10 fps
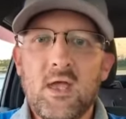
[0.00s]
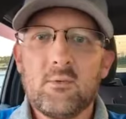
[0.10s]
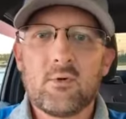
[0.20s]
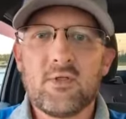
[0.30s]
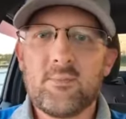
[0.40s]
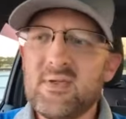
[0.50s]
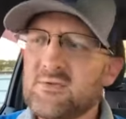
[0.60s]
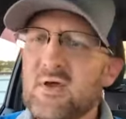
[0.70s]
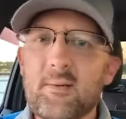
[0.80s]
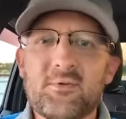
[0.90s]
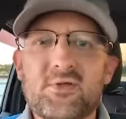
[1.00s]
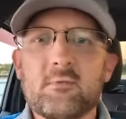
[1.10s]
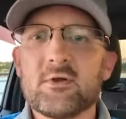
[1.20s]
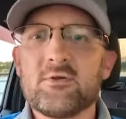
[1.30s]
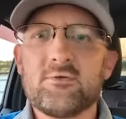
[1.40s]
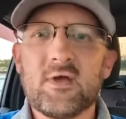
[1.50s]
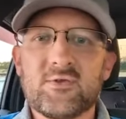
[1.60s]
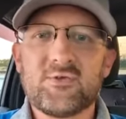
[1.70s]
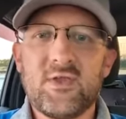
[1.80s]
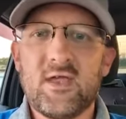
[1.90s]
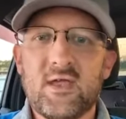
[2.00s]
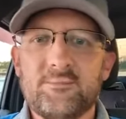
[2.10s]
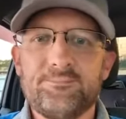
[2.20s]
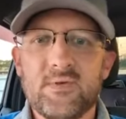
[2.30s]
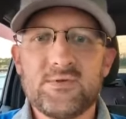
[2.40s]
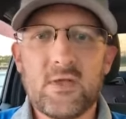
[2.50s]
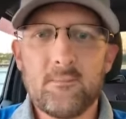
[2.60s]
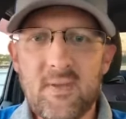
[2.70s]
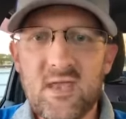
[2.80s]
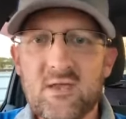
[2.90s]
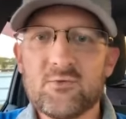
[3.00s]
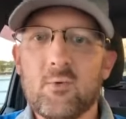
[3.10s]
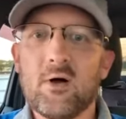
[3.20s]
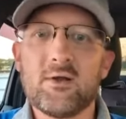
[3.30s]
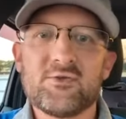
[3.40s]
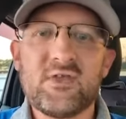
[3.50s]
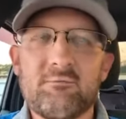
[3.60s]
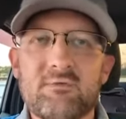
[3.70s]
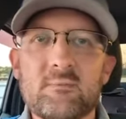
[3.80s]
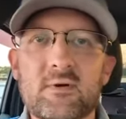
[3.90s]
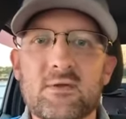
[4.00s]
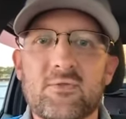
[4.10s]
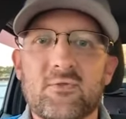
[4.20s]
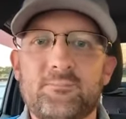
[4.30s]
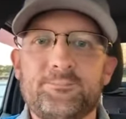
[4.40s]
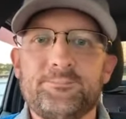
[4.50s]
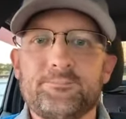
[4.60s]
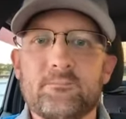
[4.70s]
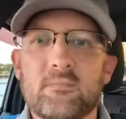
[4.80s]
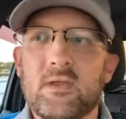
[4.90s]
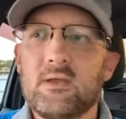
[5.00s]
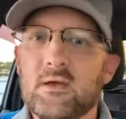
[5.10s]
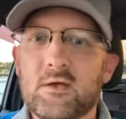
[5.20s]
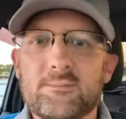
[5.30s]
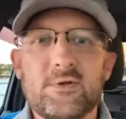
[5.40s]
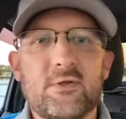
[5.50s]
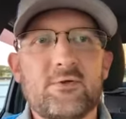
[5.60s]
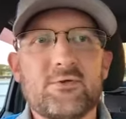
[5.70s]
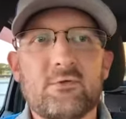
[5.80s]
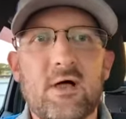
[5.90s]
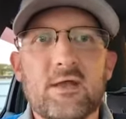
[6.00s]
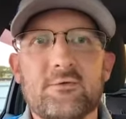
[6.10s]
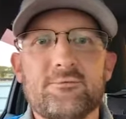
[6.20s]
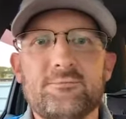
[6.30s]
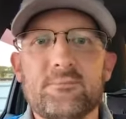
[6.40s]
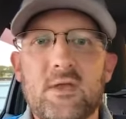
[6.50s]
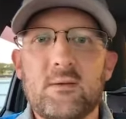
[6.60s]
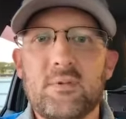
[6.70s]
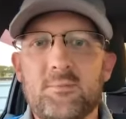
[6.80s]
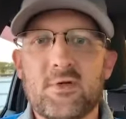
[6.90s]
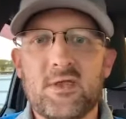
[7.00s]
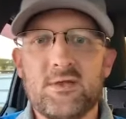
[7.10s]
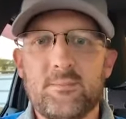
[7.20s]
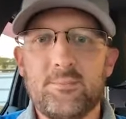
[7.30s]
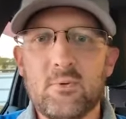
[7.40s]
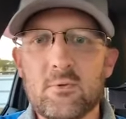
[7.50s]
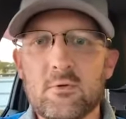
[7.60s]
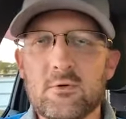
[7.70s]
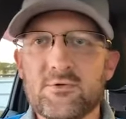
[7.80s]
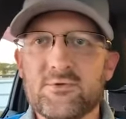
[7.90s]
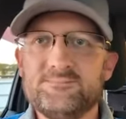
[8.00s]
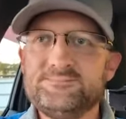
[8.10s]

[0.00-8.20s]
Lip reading: One of the big topics I wanted to address today is May is Water Safety Month. There's a lot of people getting in pools,